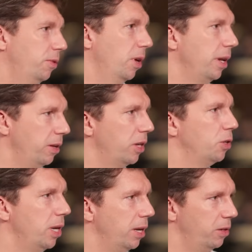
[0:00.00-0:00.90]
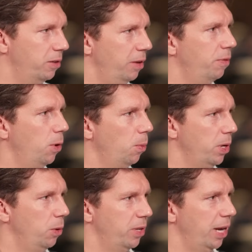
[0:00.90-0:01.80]
Certainly as engineers, it's difficult
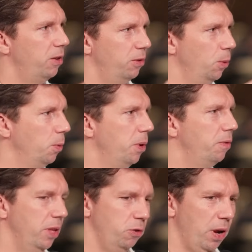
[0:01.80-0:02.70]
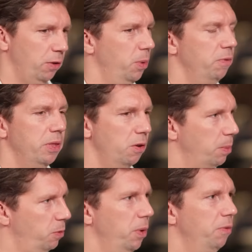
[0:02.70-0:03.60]
when your data's all moving, the track's moving, the
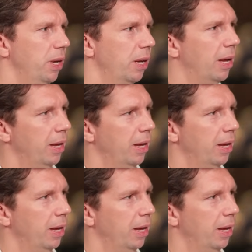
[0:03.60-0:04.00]
grip's moving,